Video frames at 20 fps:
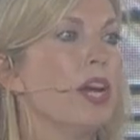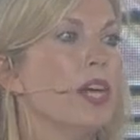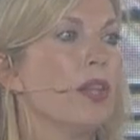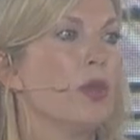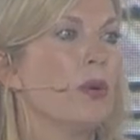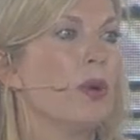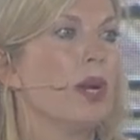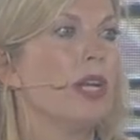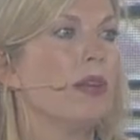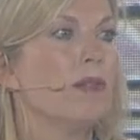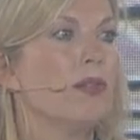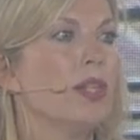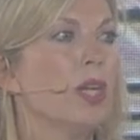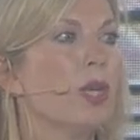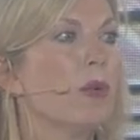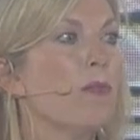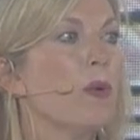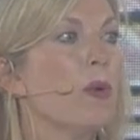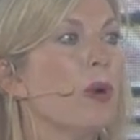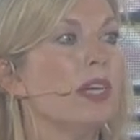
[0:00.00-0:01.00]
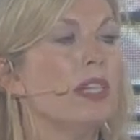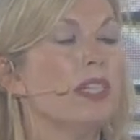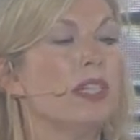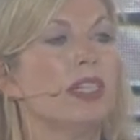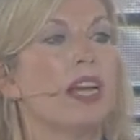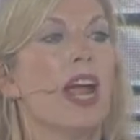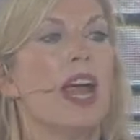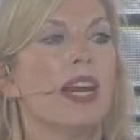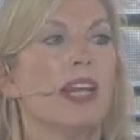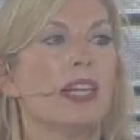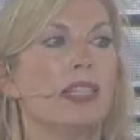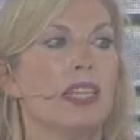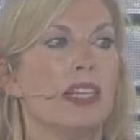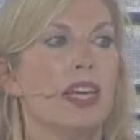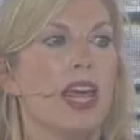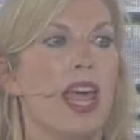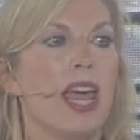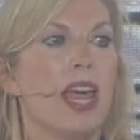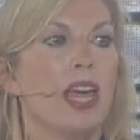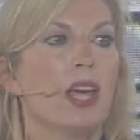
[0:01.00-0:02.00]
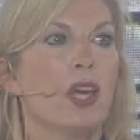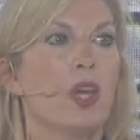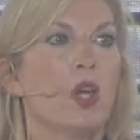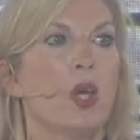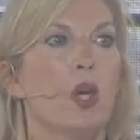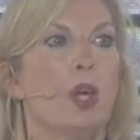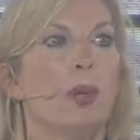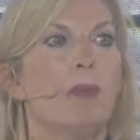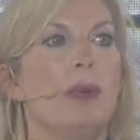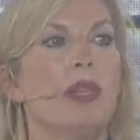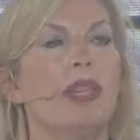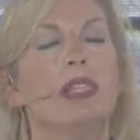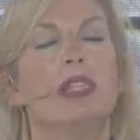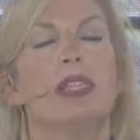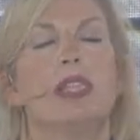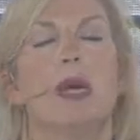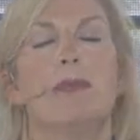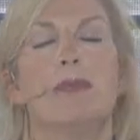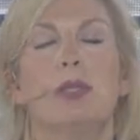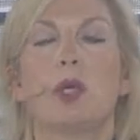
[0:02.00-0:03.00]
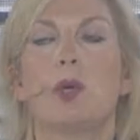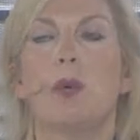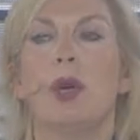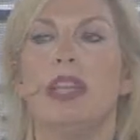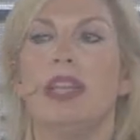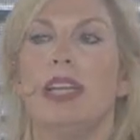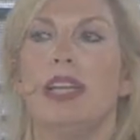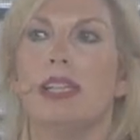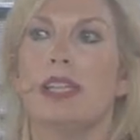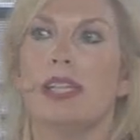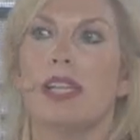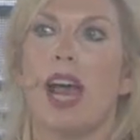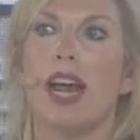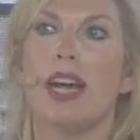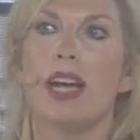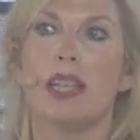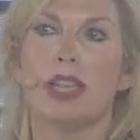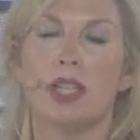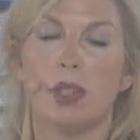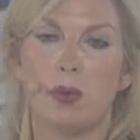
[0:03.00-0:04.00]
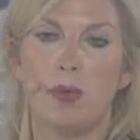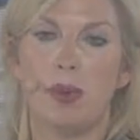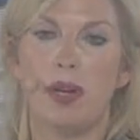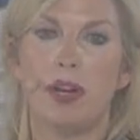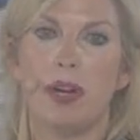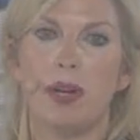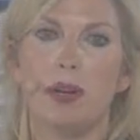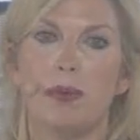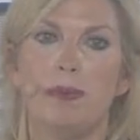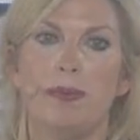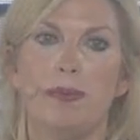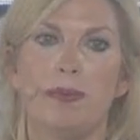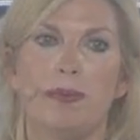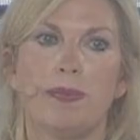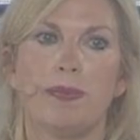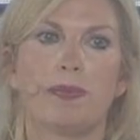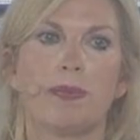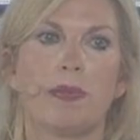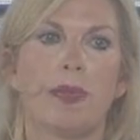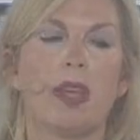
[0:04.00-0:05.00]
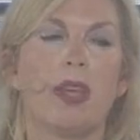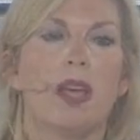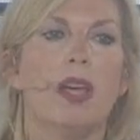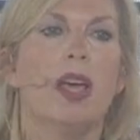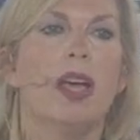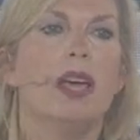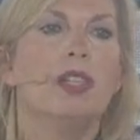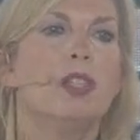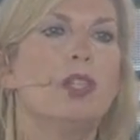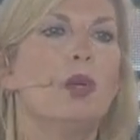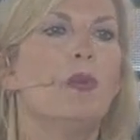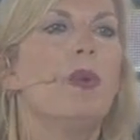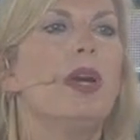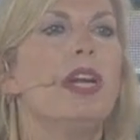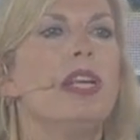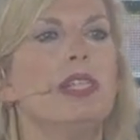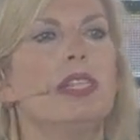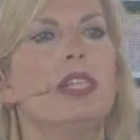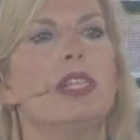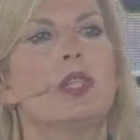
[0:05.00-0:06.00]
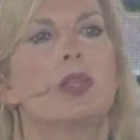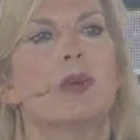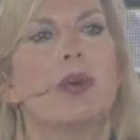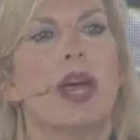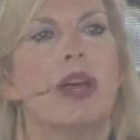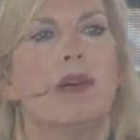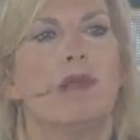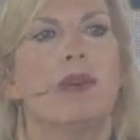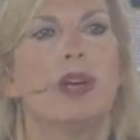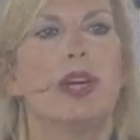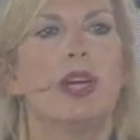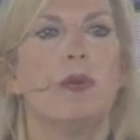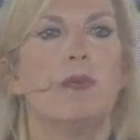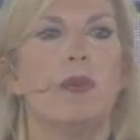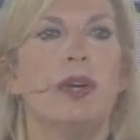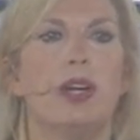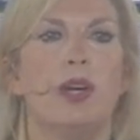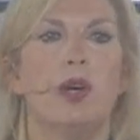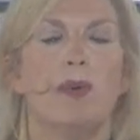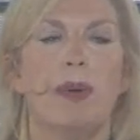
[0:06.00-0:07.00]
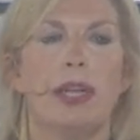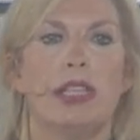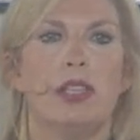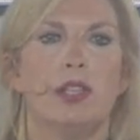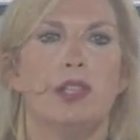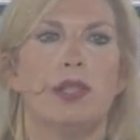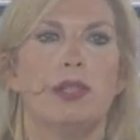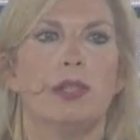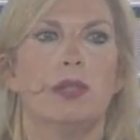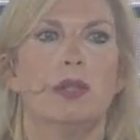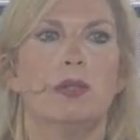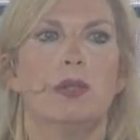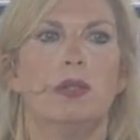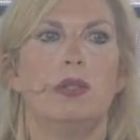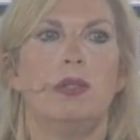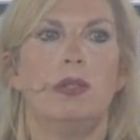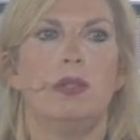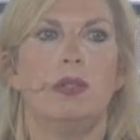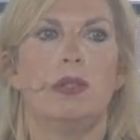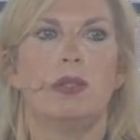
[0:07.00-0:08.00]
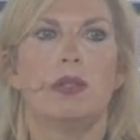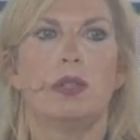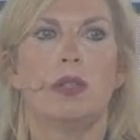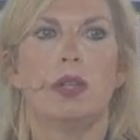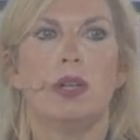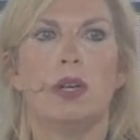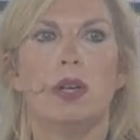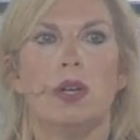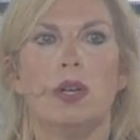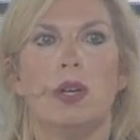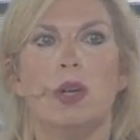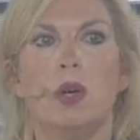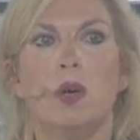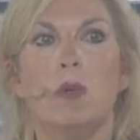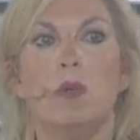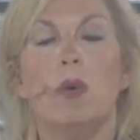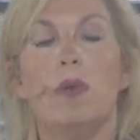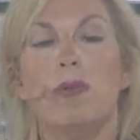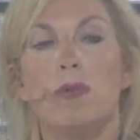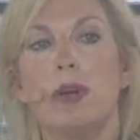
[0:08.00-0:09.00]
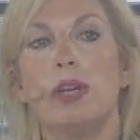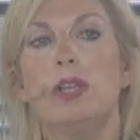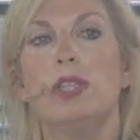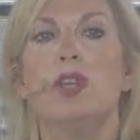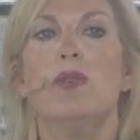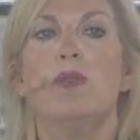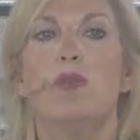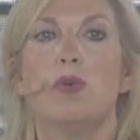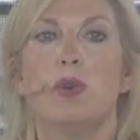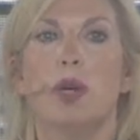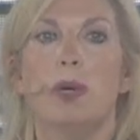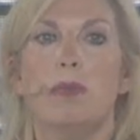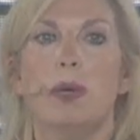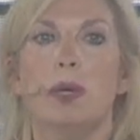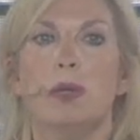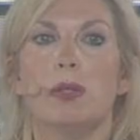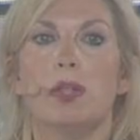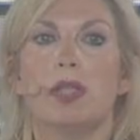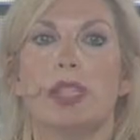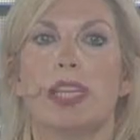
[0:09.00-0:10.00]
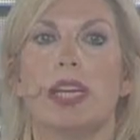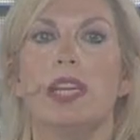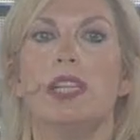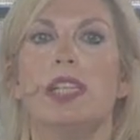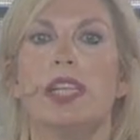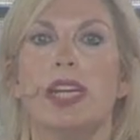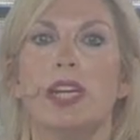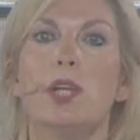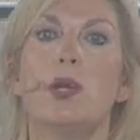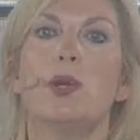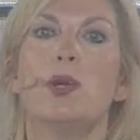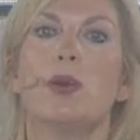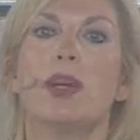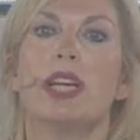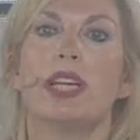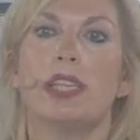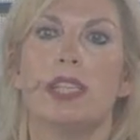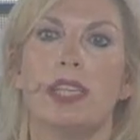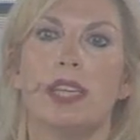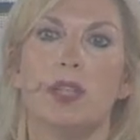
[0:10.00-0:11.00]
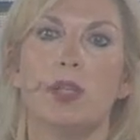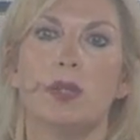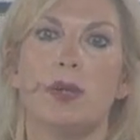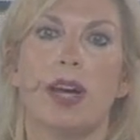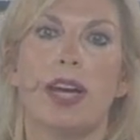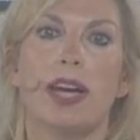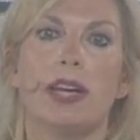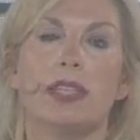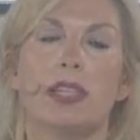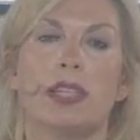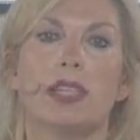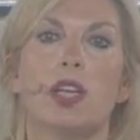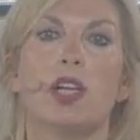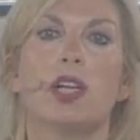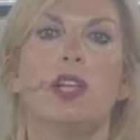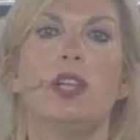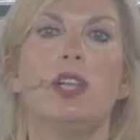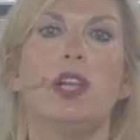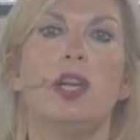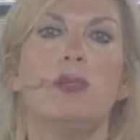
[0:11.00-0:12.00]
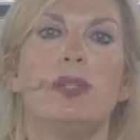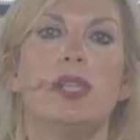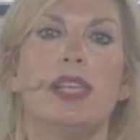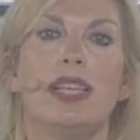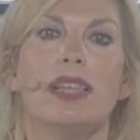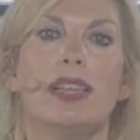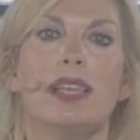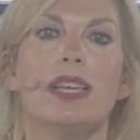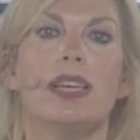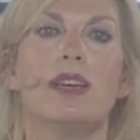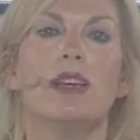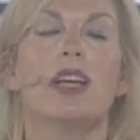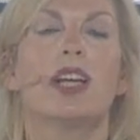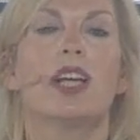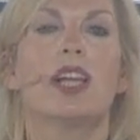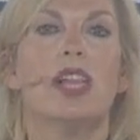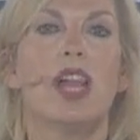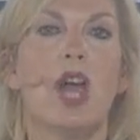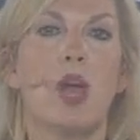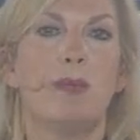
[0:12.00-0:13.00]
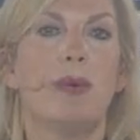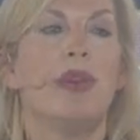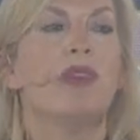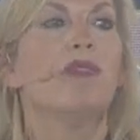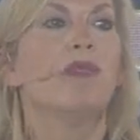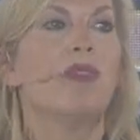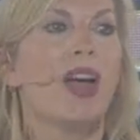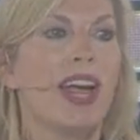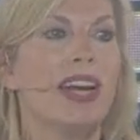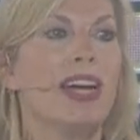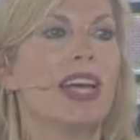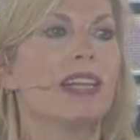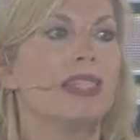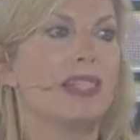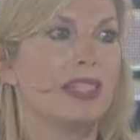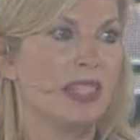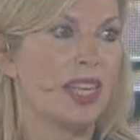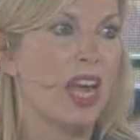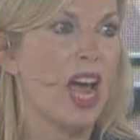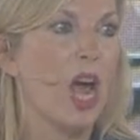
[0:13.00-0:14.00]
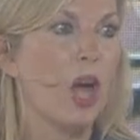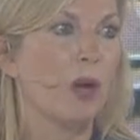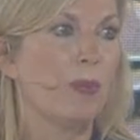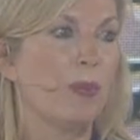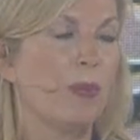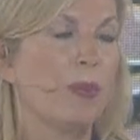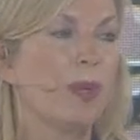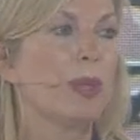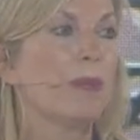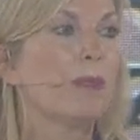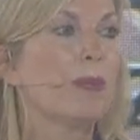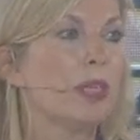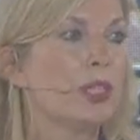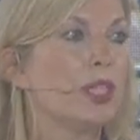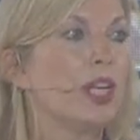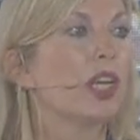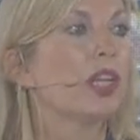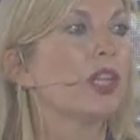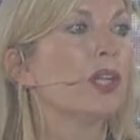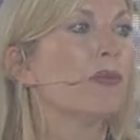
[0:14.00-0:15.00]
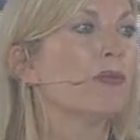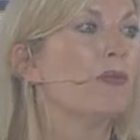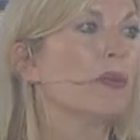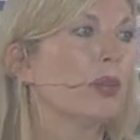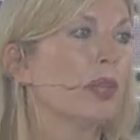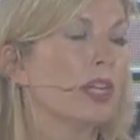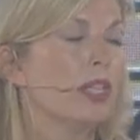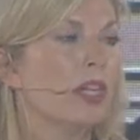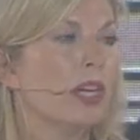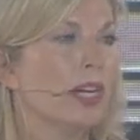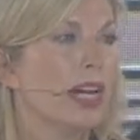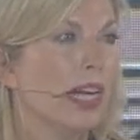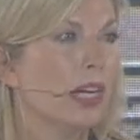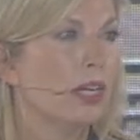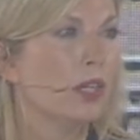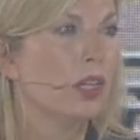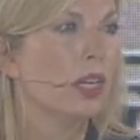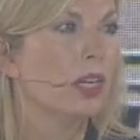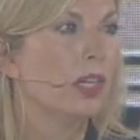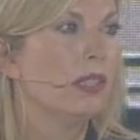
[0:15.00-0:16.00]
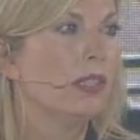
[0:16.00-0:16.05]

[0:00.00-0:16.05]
Authority of Singapore in designing today, but then subsequently designing this window. And so what is this grant funding window meant to do? Well, first and foremost, continue to accelerate closing the climate finance gap with a particular focus on Asia.